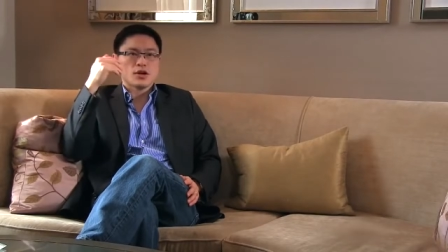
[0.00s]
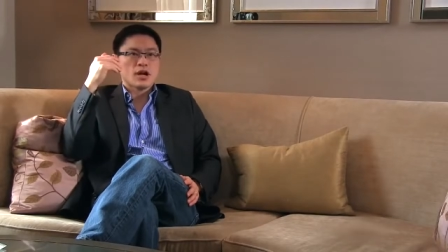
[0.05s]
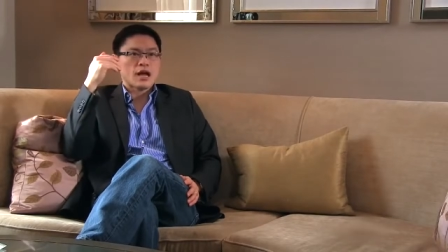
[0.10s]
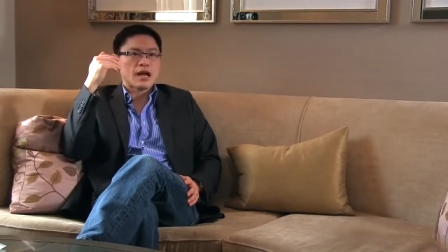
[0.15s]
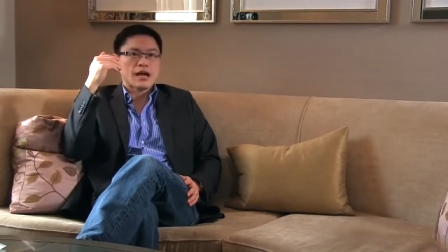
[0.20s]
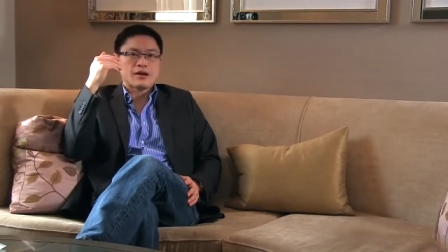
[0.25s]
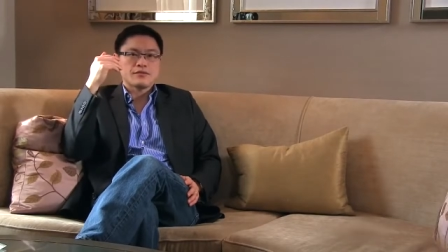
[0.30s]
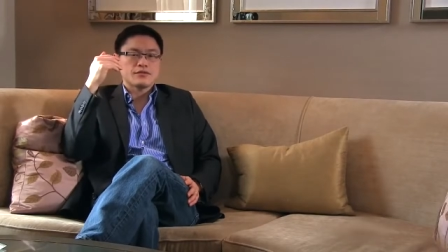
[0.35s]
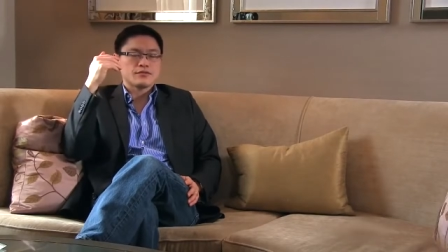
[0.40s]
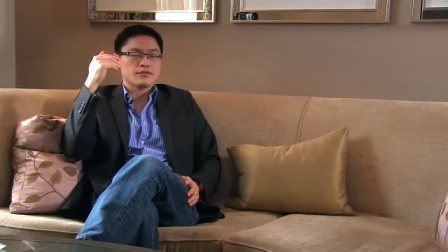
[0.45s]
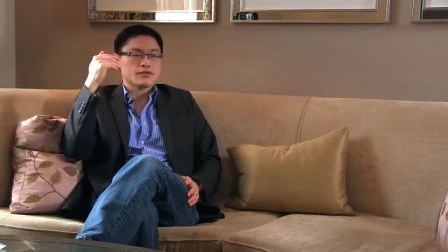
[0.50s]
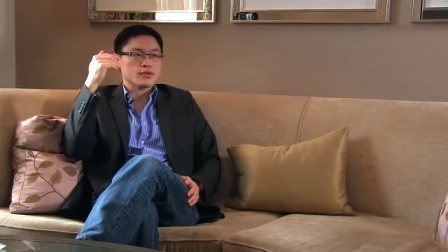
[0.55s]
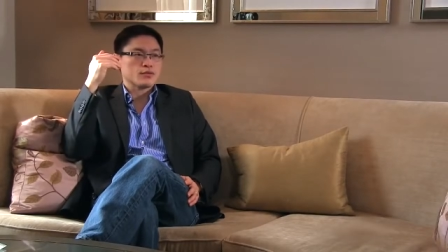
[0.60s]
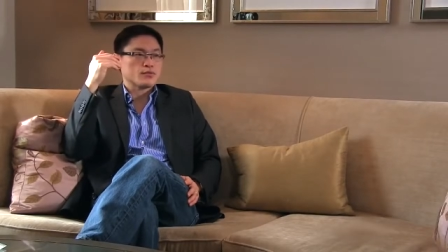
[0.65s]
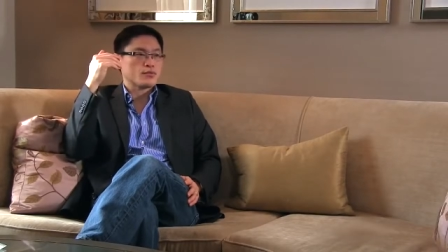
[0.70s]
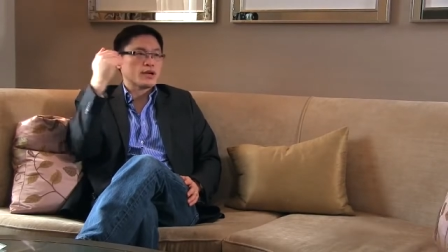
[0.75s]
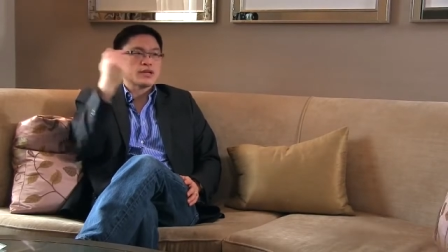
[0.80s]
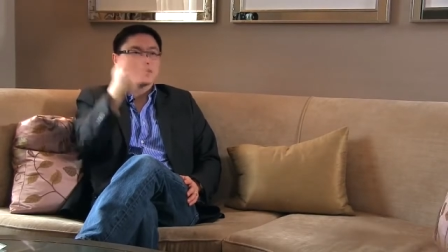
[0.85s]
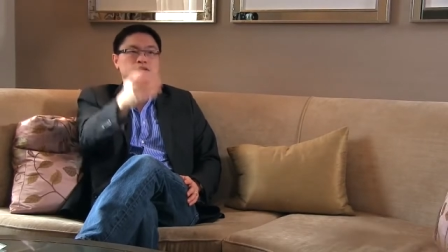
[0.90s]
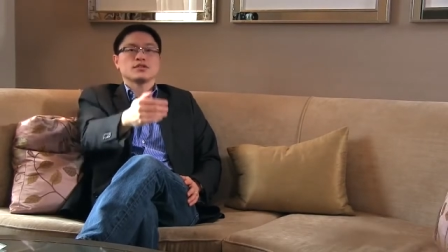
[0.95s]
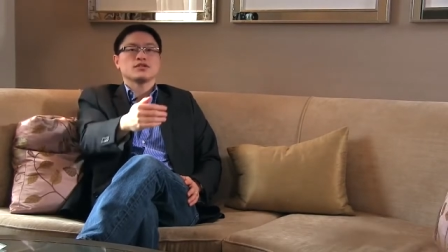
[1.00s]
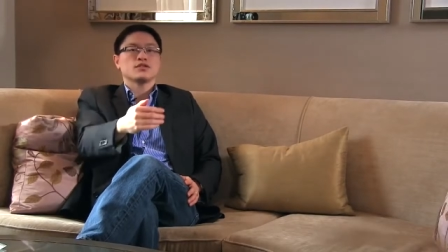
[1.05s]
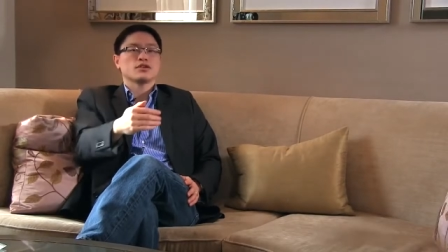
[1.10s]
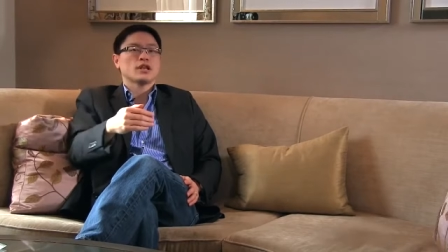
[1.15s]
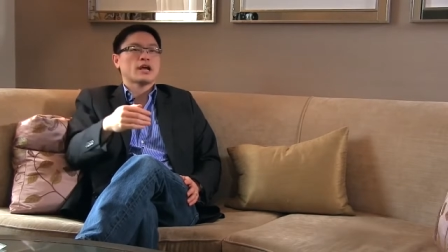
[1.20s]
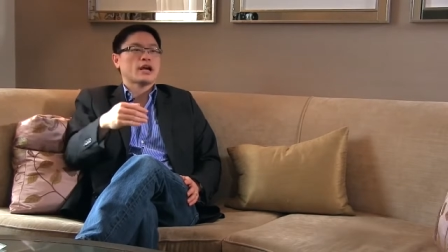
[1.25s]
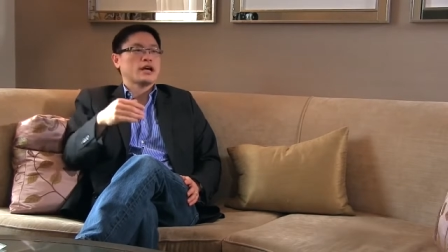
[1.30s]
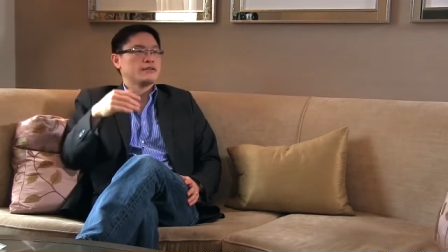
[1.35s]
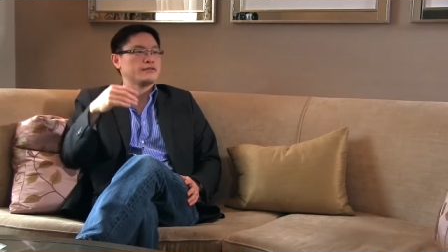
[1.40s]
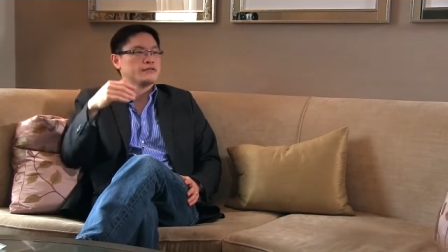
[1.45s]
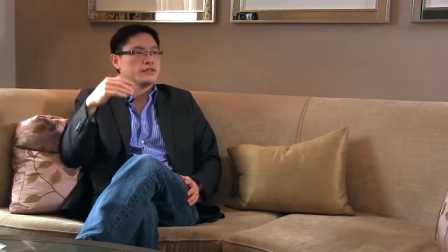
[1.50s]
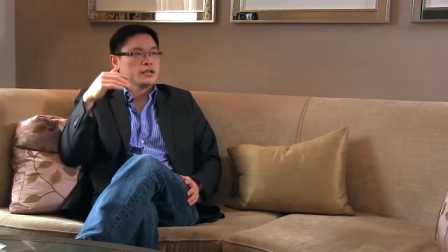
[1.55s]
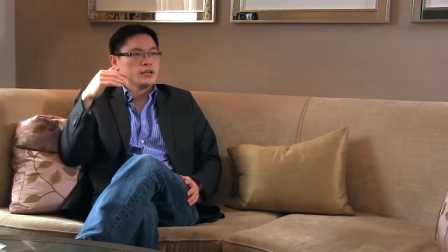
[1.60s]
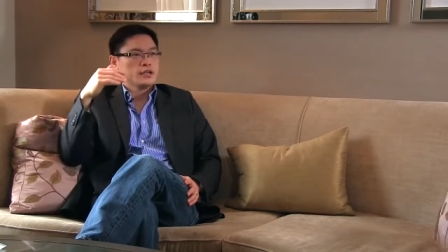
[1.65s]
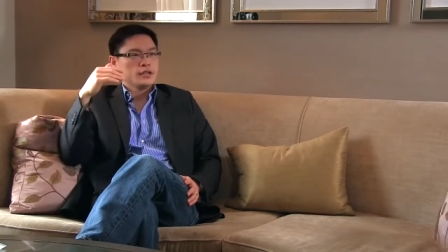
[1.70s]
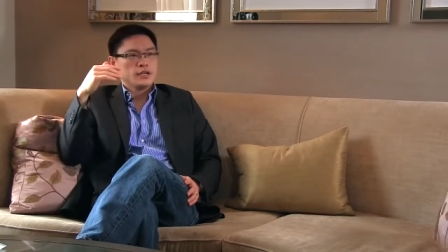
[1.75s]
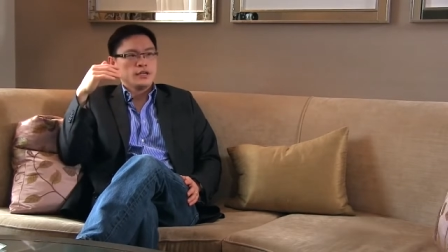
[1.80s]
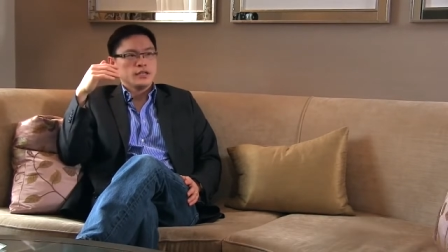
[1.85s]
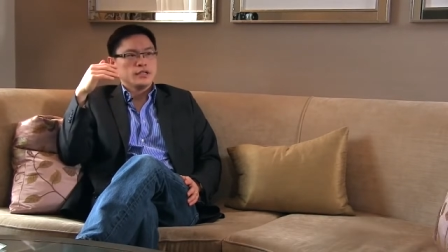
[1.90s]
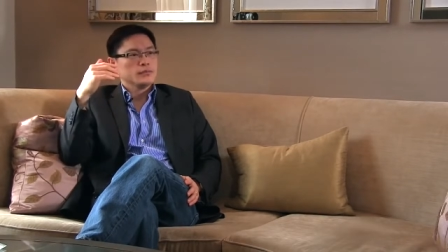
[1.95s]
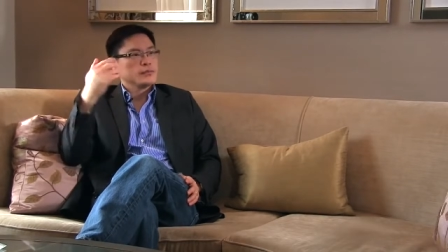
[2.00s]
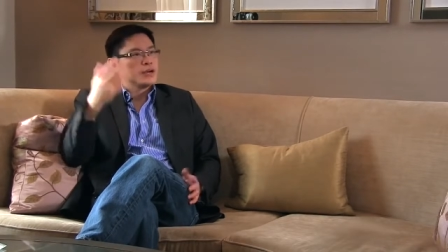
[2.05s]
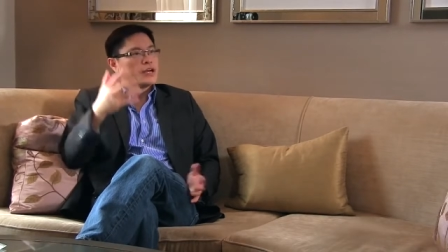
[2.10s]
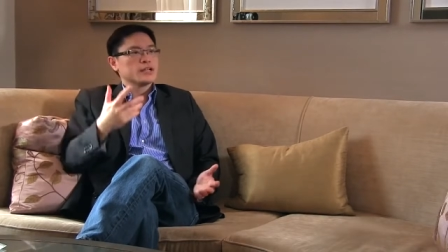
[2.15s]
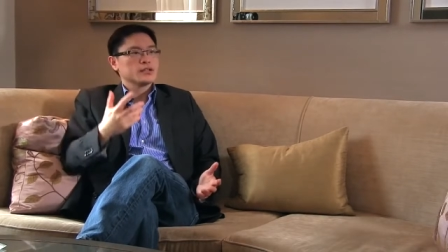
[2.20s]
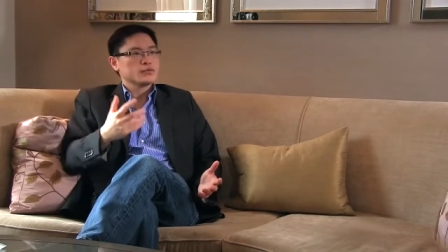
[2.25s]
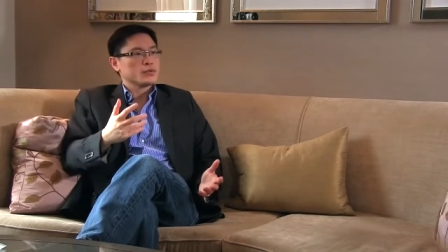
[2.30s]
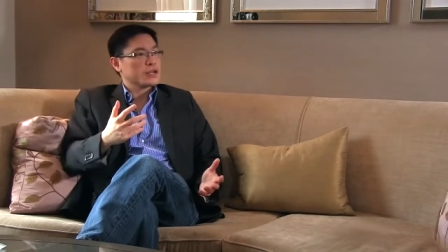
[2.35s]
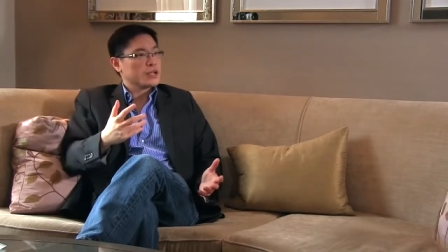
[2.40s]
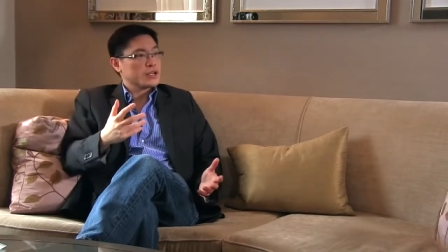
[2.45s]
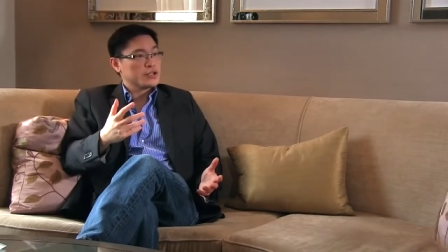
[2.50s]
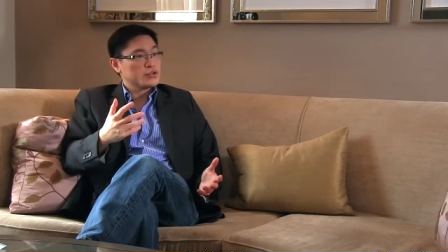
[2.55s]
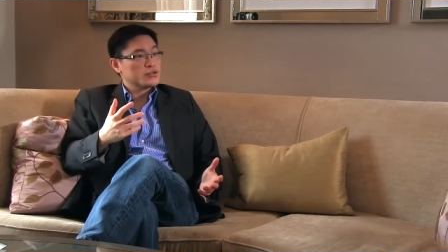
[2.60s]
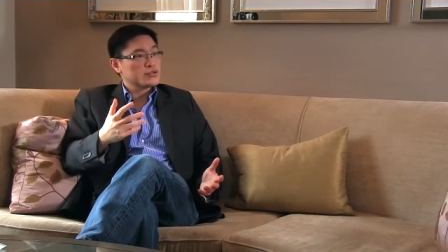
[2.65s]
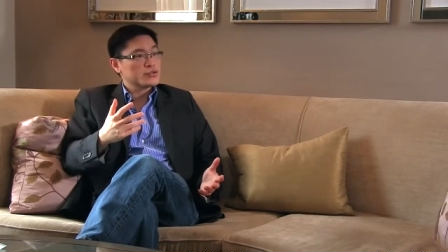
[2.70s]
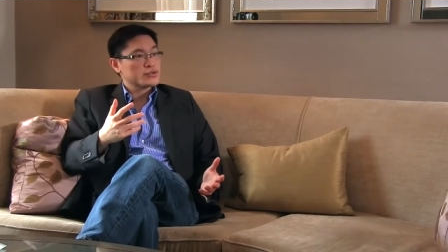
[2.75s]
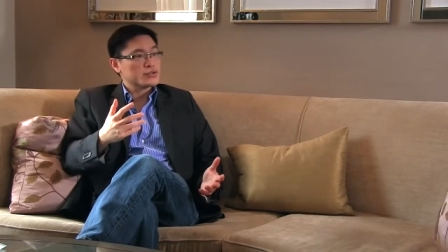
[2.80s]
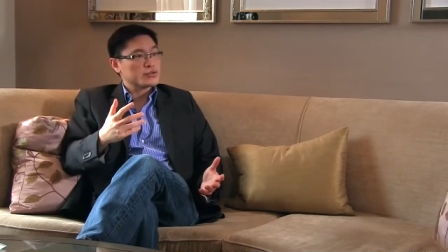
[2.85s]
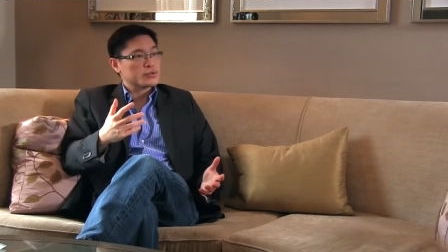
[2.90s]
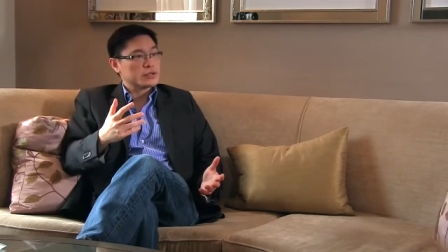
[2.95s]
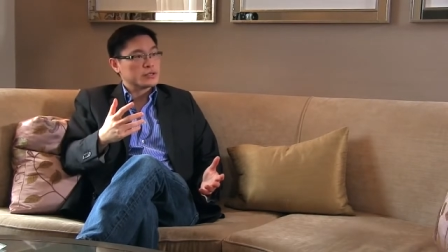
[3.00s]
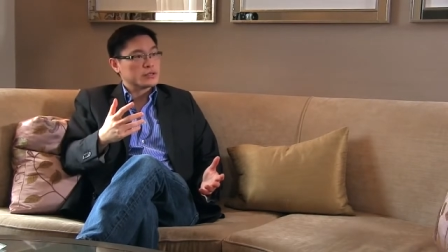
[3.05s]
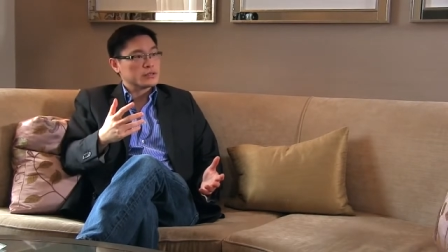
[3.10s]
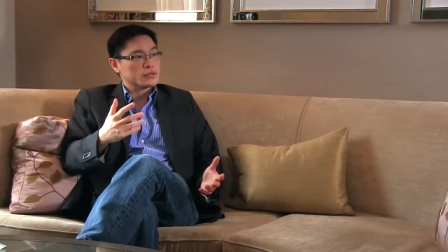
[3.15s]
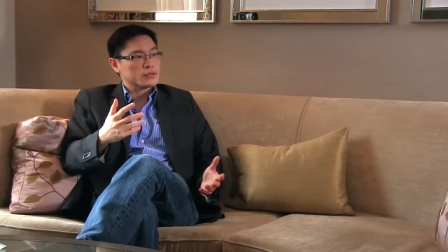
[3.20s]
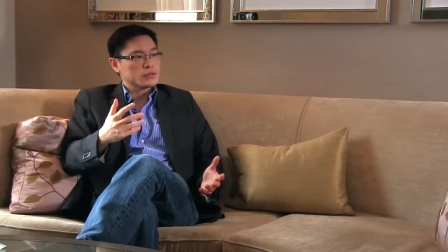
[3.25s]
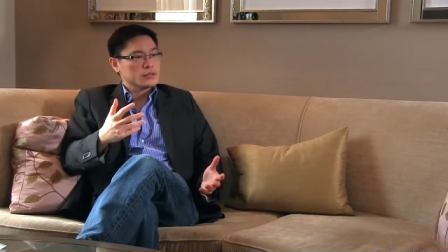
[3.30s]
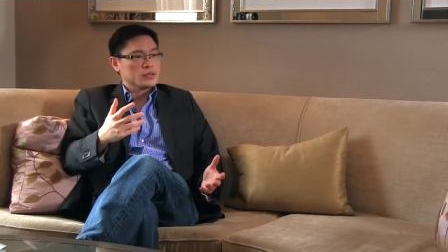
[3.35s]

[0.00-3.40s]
you'll have it for the rest of your life, you might as well get used to it.